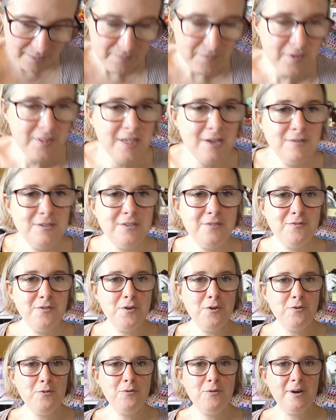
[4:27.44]
For those of
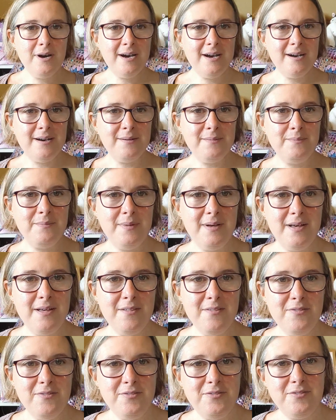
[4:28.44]
you
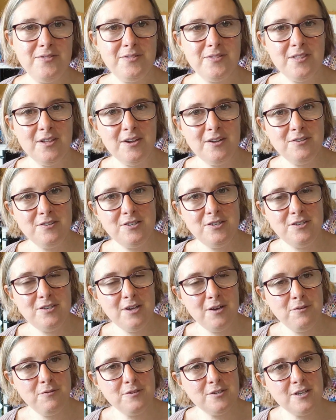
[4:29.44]
that
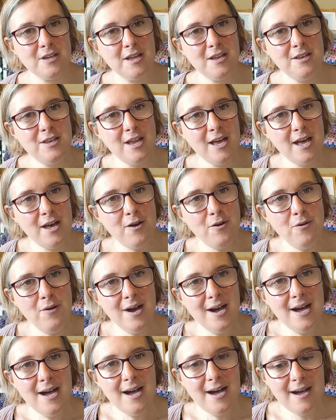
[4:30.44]
don't know,
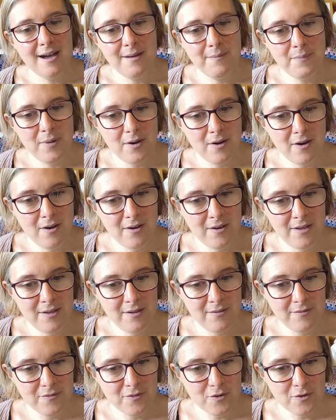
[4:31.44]
I
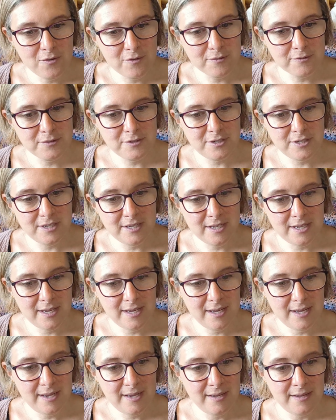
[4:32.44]
have got
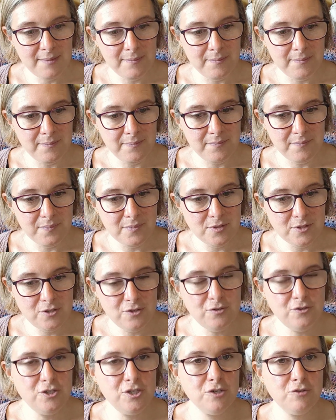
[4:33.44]

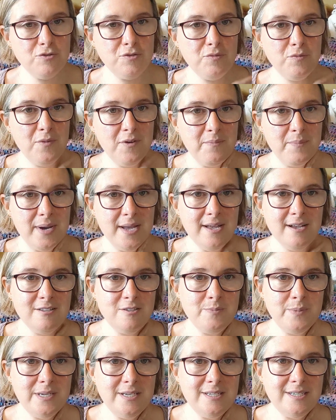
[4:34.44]
2 children with my
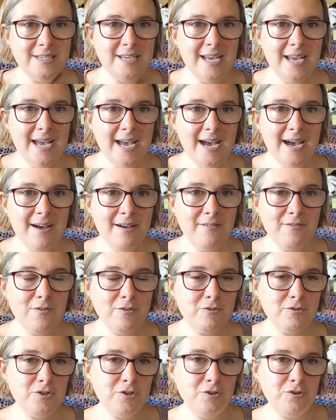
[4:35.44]
husband. I've
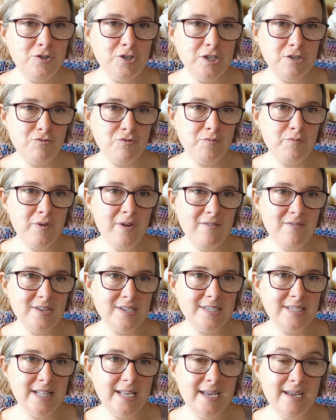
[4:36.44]
got 2 children
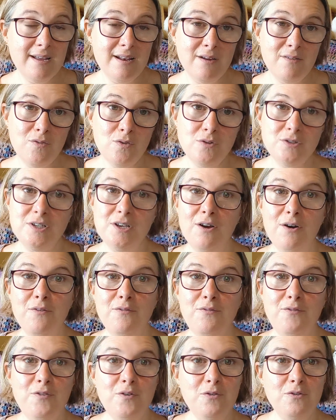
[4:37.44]
previously, and I've also got
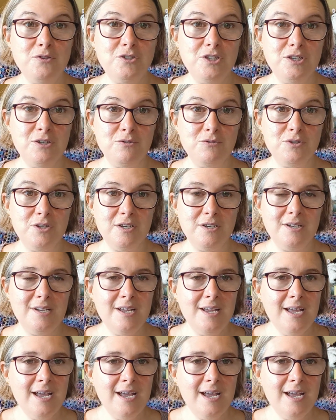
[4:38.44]
4 children